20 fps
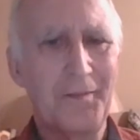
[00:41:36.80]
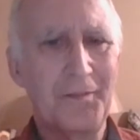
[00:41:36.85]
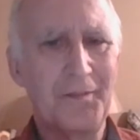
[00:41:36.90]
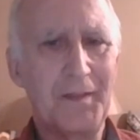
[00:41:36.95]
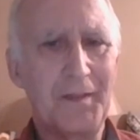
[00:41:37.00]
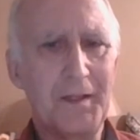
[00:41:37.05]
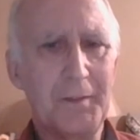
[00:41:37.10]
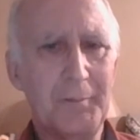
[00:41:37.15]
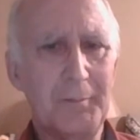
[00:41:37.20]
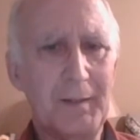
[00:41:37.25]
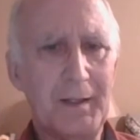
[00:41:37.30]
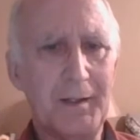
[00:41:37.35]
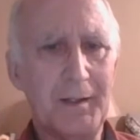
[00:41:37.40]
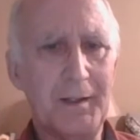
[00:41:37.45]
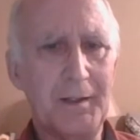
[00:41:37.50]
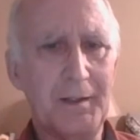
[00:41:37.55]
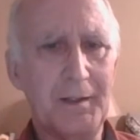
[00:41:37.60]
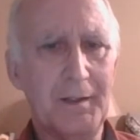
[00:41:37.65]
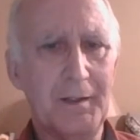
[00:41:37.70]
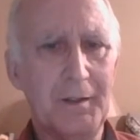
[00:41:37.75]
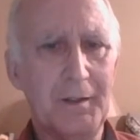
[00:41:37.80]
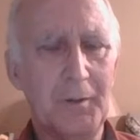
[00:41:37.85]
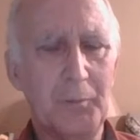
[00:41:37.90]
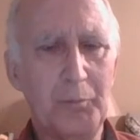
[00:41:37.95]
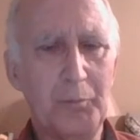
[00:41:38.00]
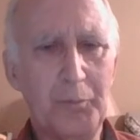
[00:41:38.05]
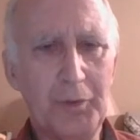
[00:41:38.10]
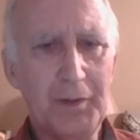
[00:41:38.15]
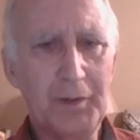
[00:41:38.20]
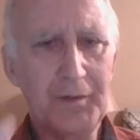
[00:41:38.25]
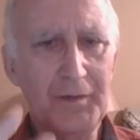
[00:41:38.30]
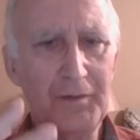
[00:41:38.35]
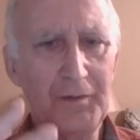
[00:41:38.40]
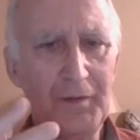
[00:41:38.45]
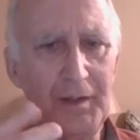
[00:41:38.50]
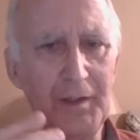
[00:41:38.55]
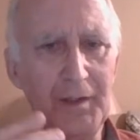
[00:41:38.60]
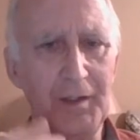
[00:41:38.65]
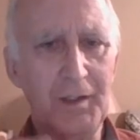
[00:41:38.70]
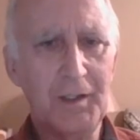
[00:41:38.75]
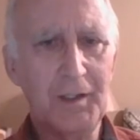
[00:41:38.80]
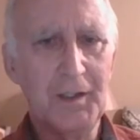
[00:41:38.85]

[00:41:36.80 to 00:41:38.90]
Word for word: think about it, breathe it in.